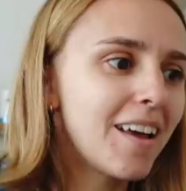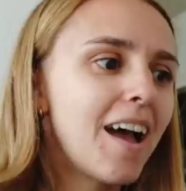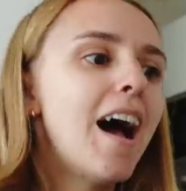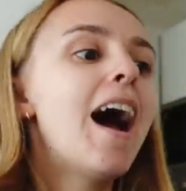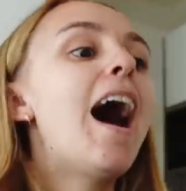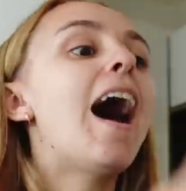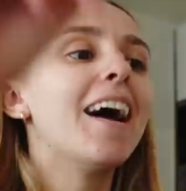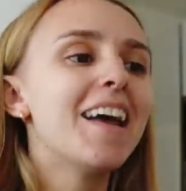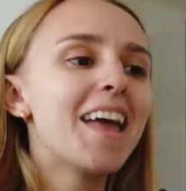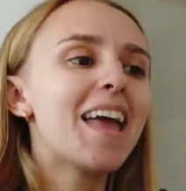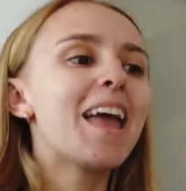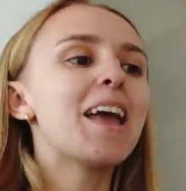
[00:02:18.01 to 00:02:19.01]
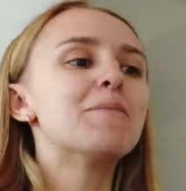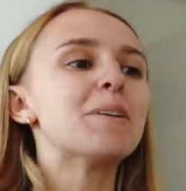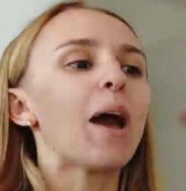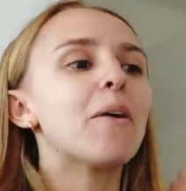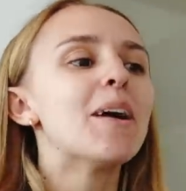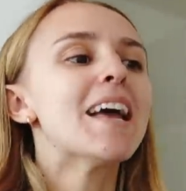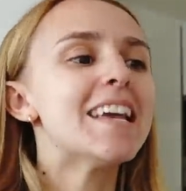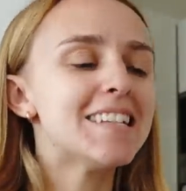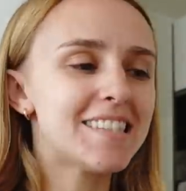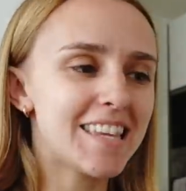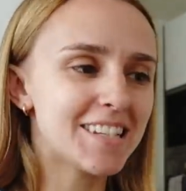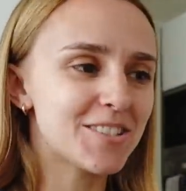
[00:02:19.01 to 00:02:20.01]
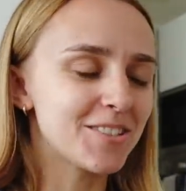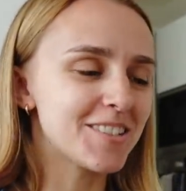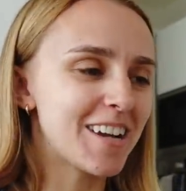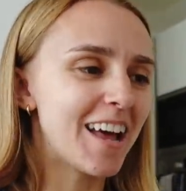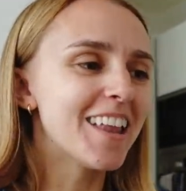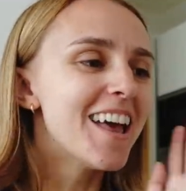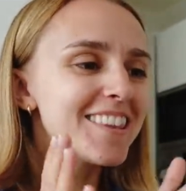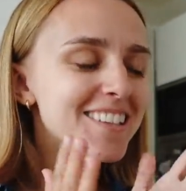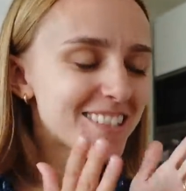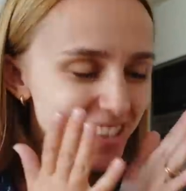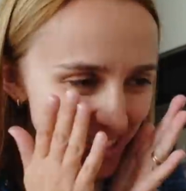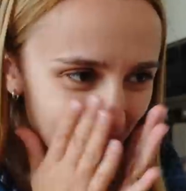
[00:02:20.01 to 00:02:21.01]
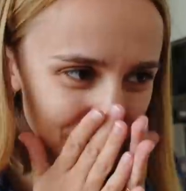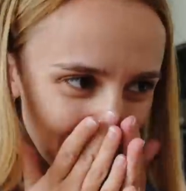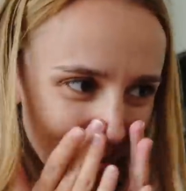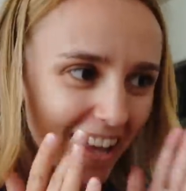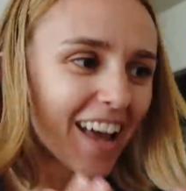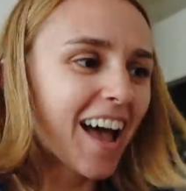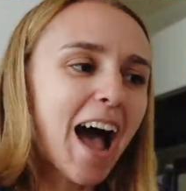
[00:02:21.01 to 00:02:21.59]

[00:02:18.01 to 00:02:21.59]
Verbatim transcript: Ha, here we go. Is this your style? This is so funny.